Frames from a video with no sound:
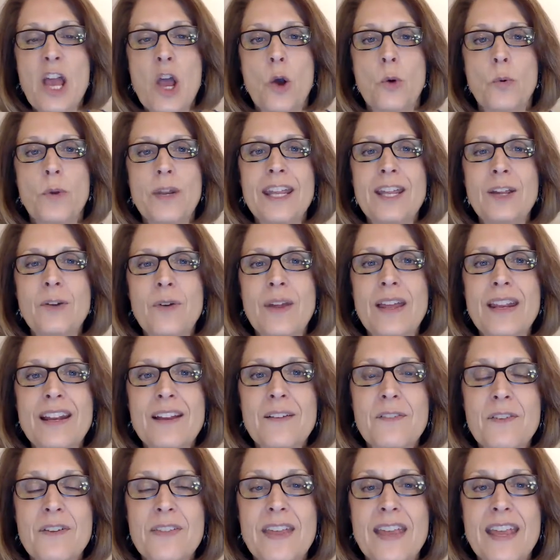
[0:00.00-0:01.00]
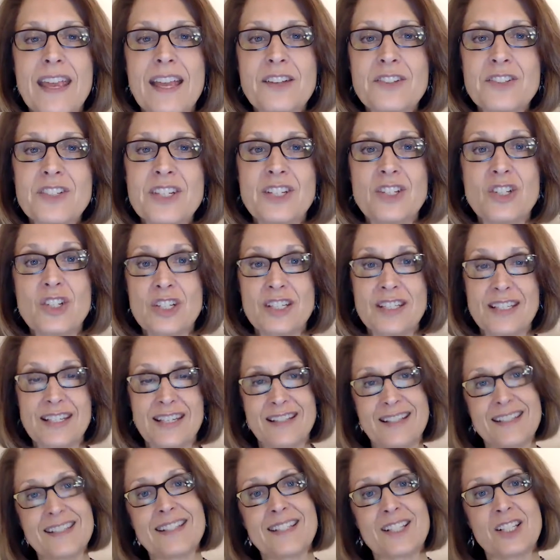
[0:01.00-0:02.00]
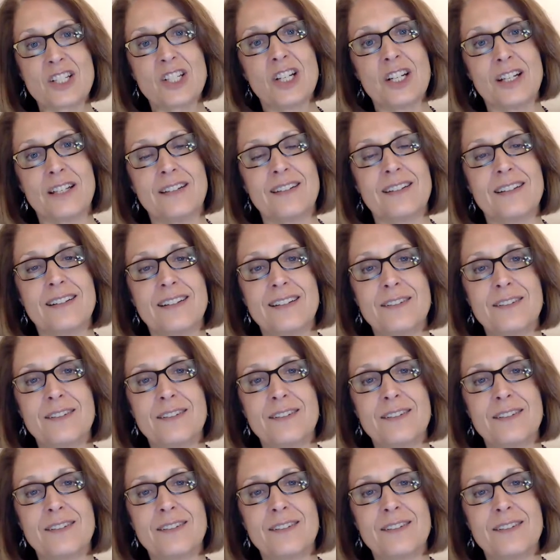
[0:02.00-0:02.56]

When he created everything else, he just said, This is good.